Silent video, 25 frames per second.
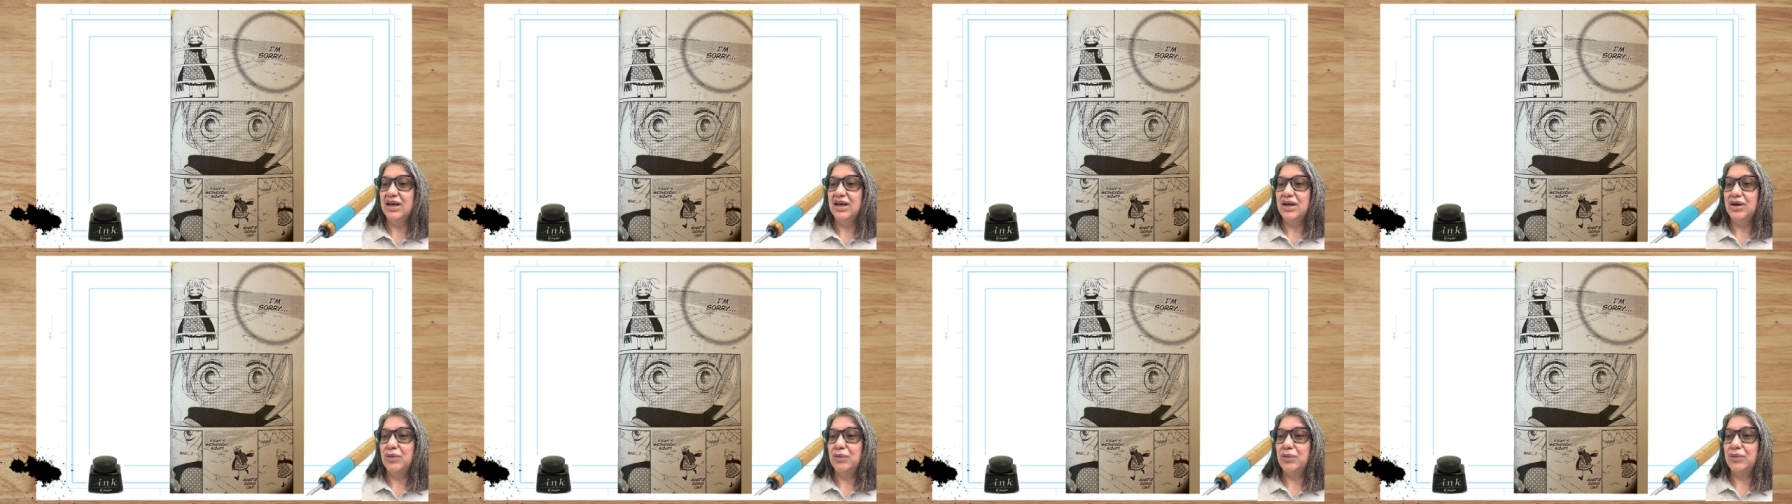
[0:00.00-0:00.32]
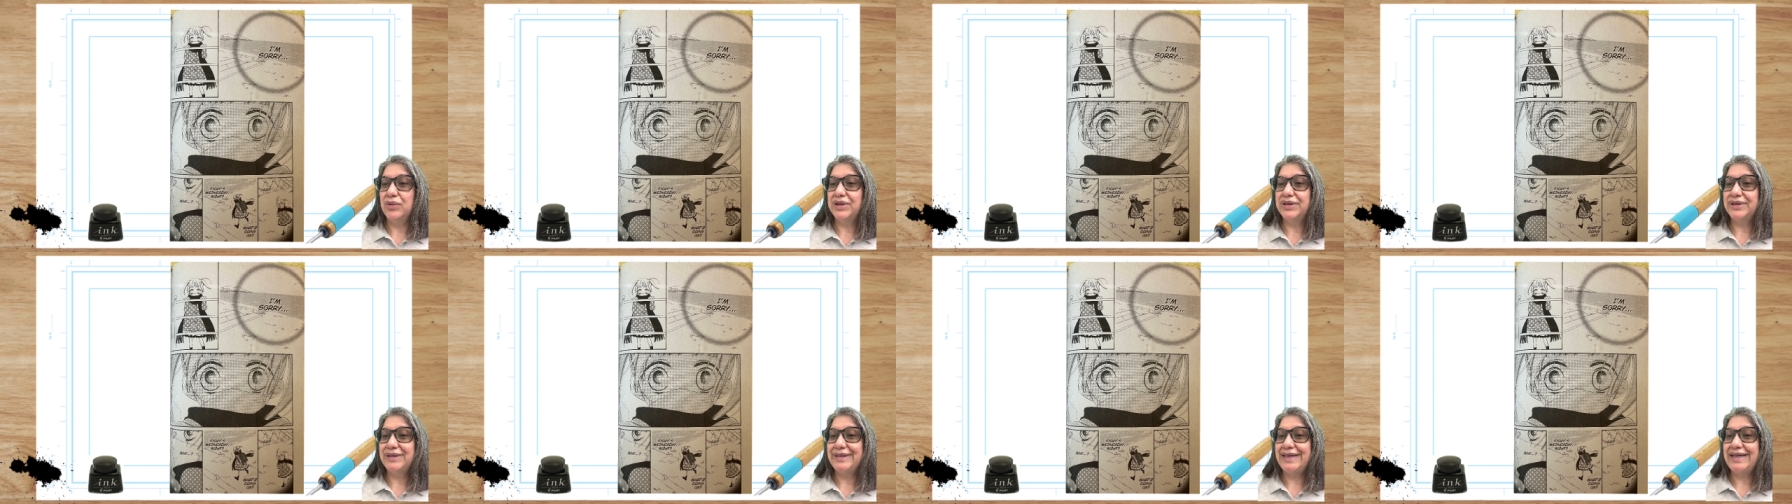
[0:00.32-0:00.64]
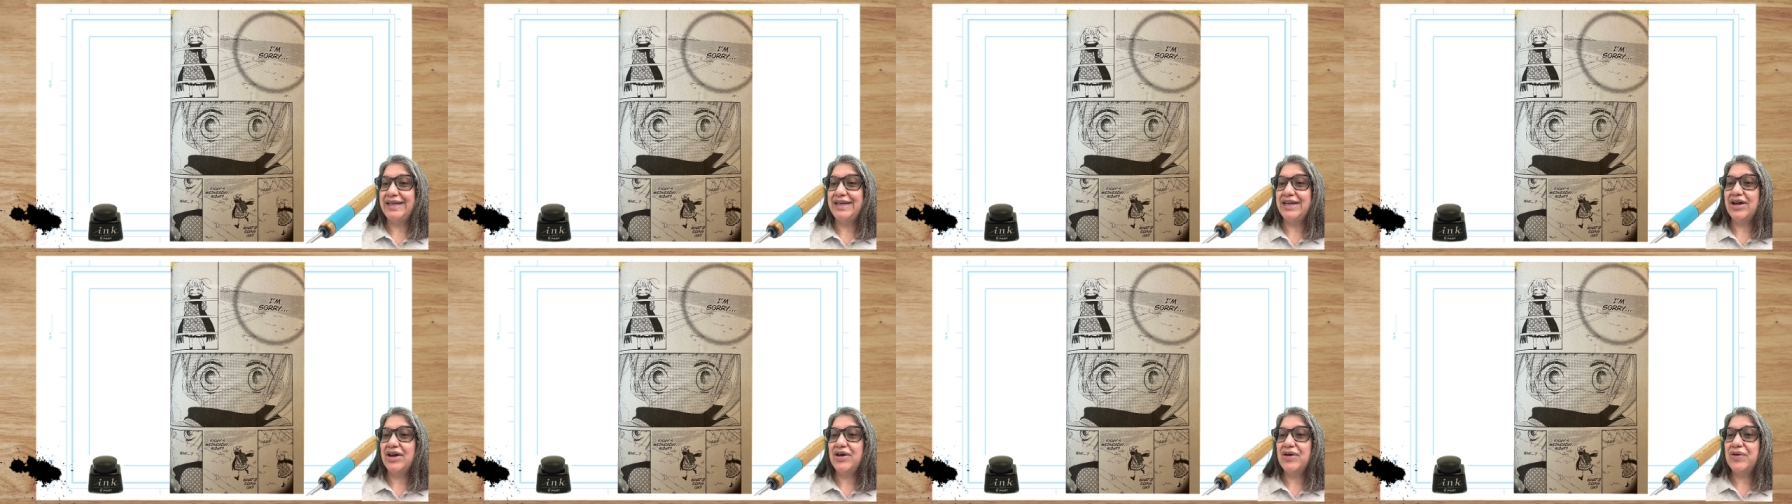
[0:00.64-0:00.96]
Will
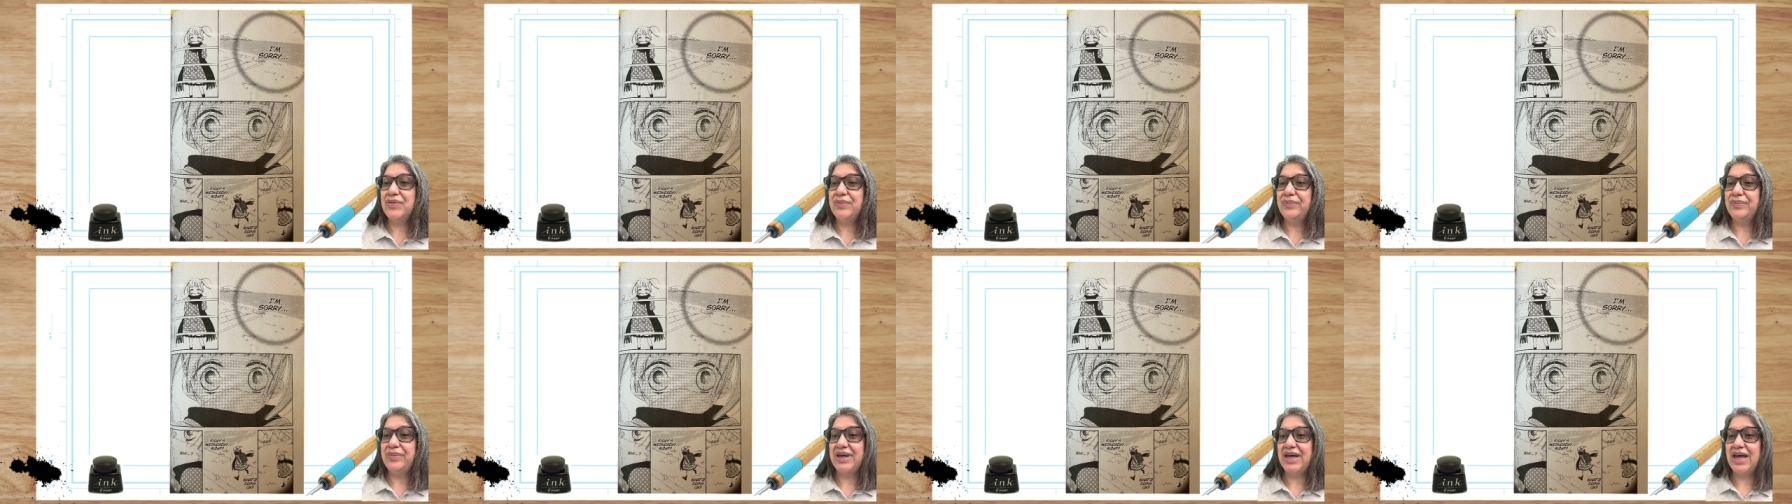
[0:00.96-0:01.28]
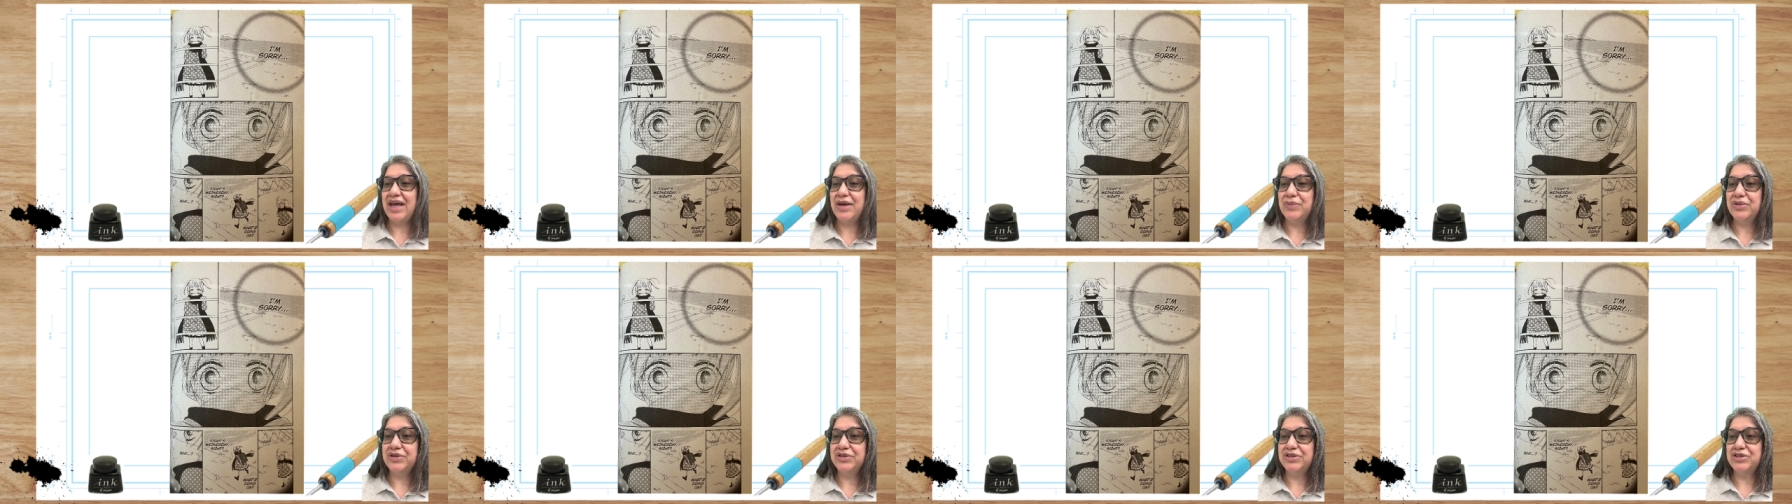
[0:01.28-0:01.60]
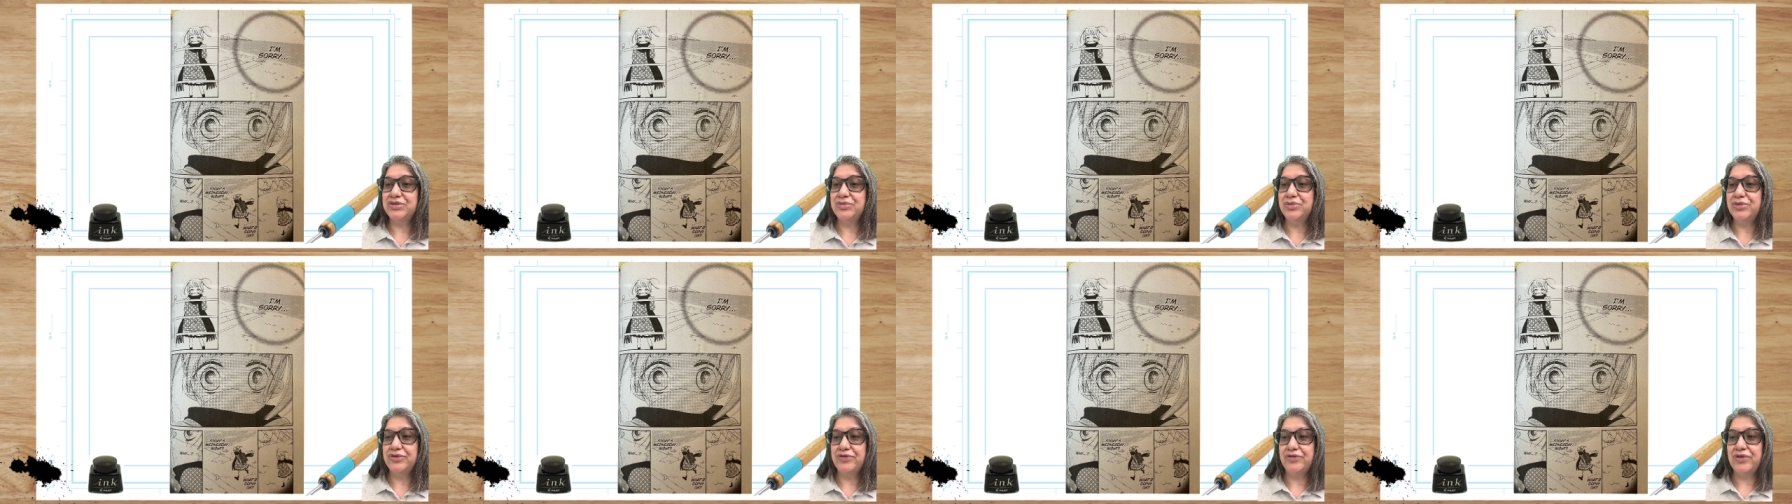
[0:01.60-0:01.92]
Nino be able to
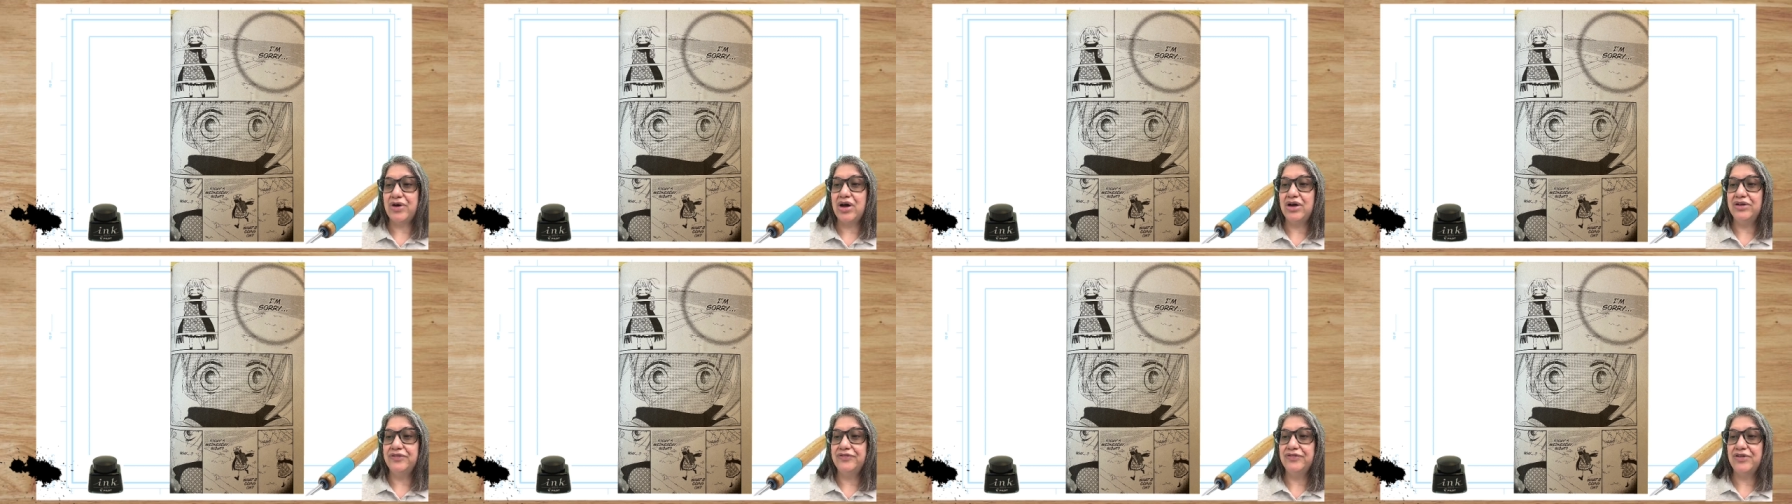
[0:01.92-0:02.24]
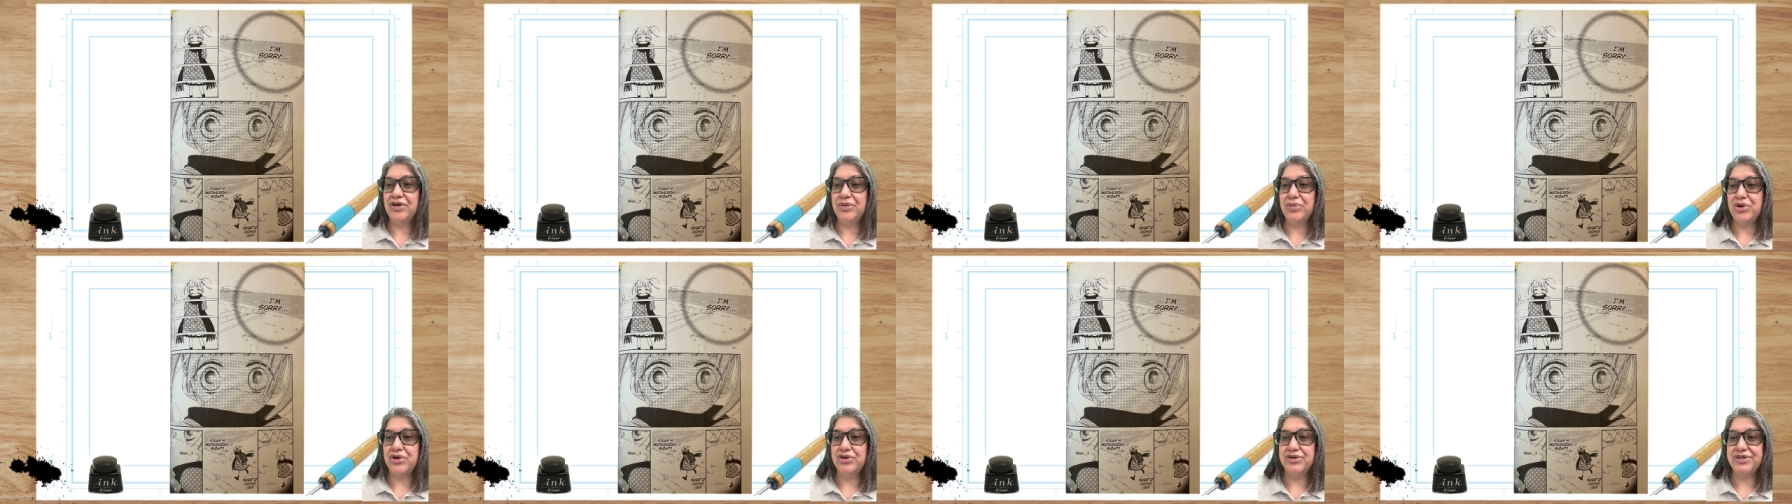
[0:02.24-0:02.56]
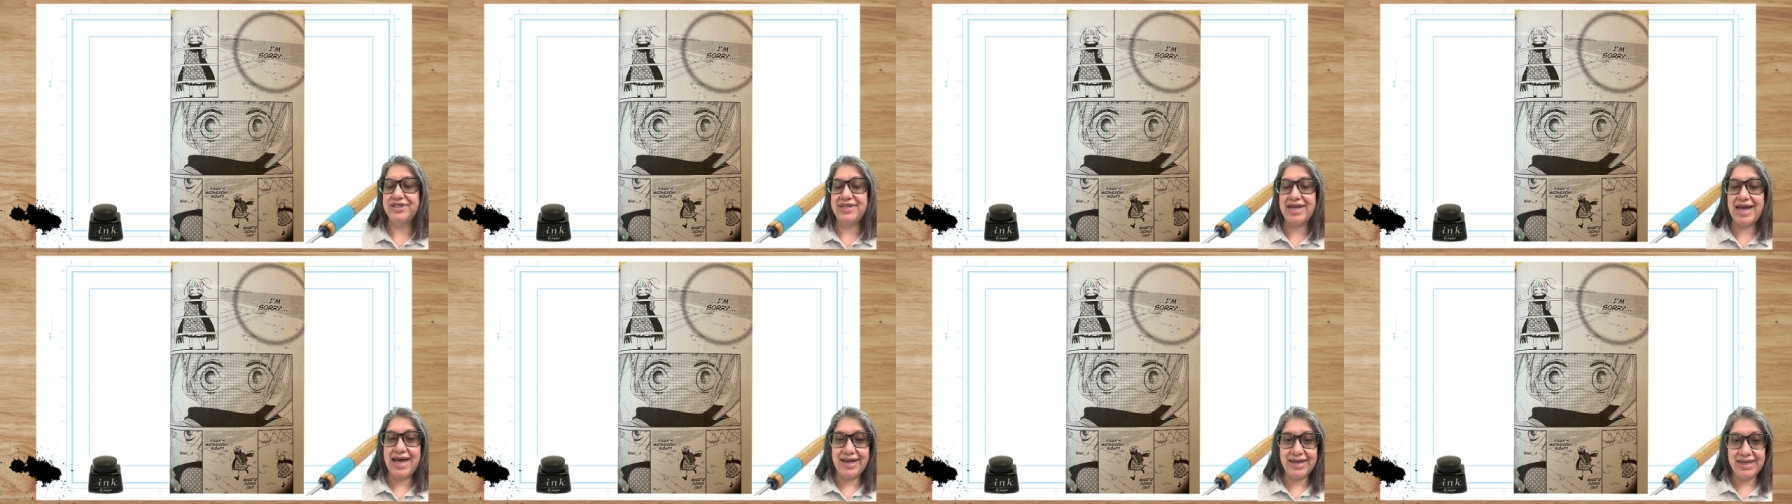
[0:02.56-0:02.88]
move on from her
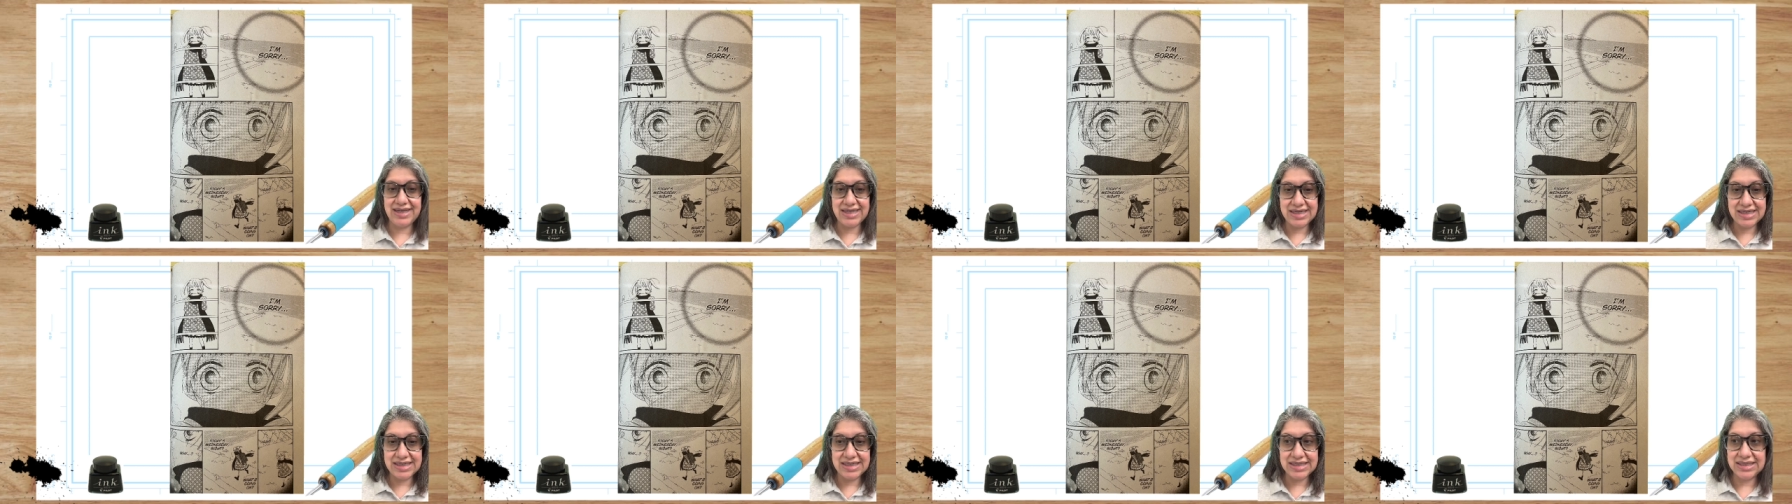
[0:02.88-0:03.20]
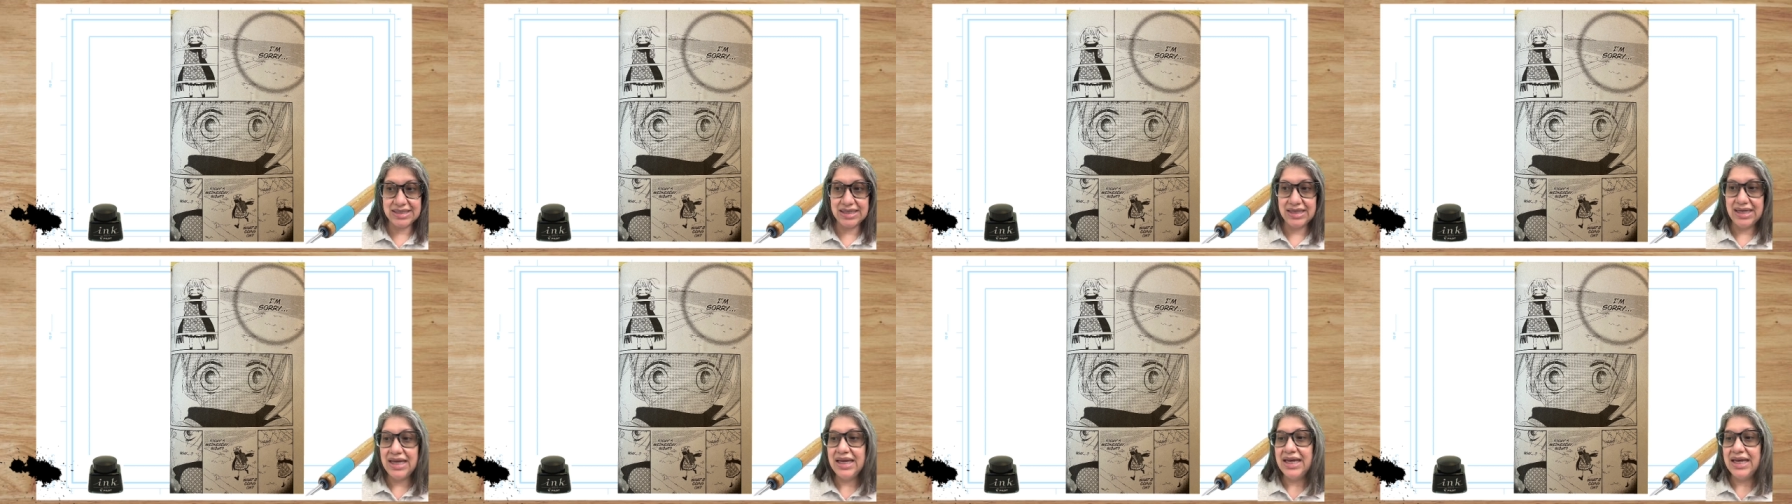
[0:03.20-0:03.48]
sadness